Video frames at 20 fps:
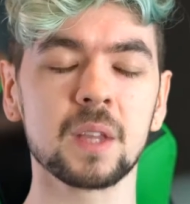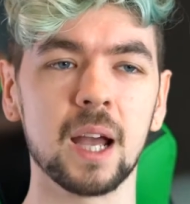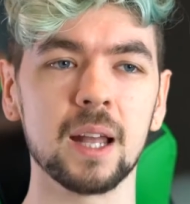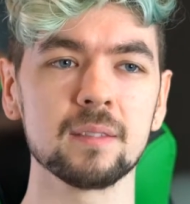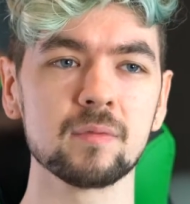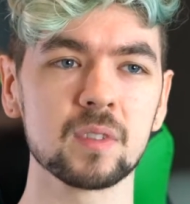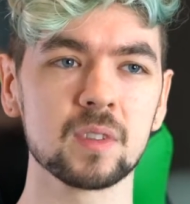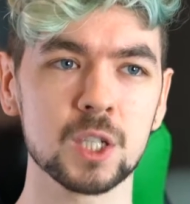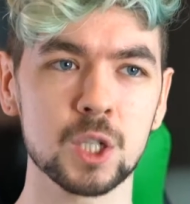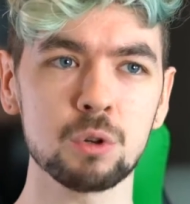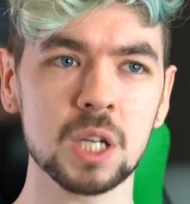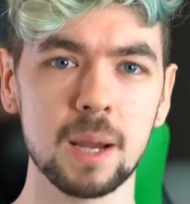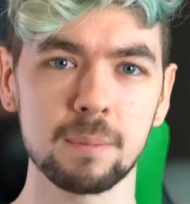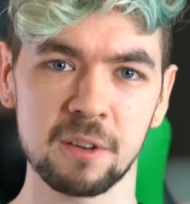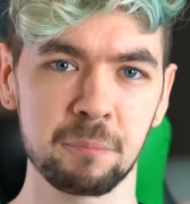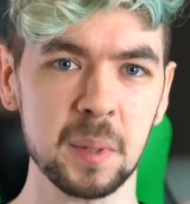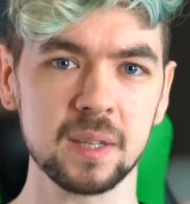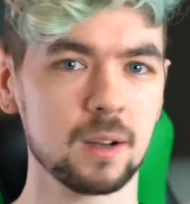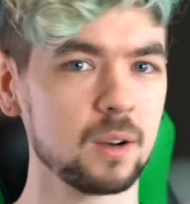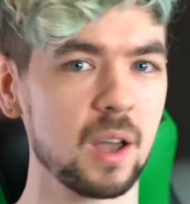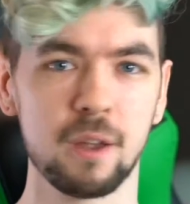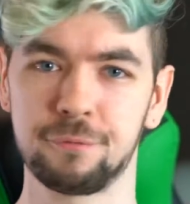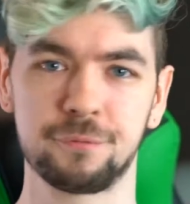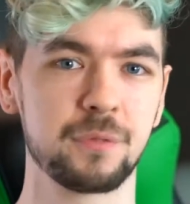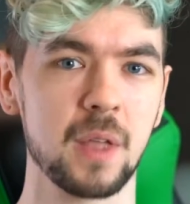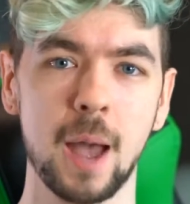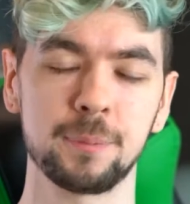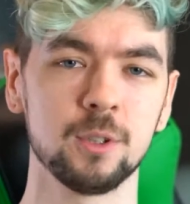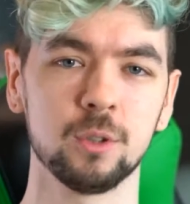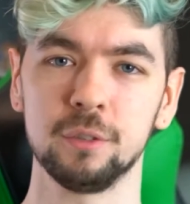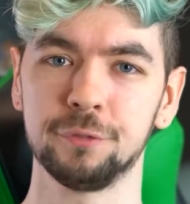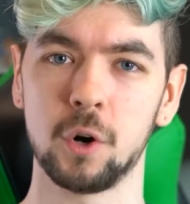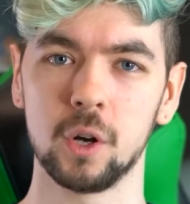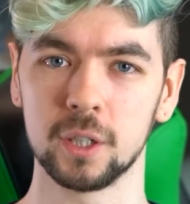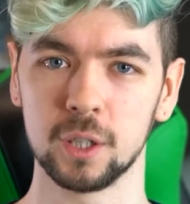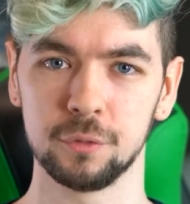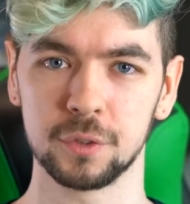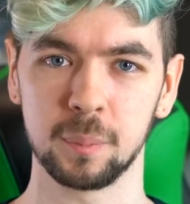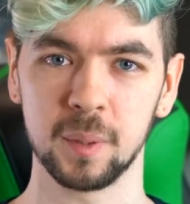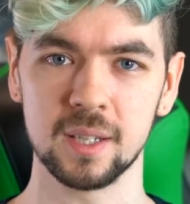And the 2 times I've been there, I've absolutely
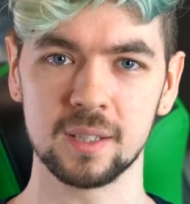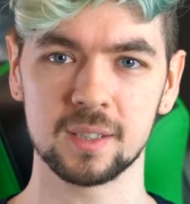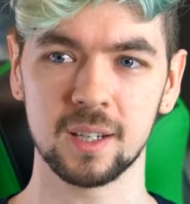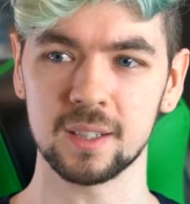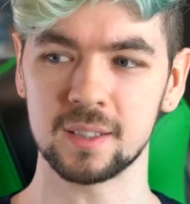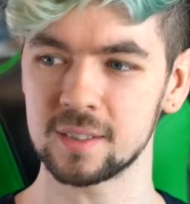fallen in love with the place.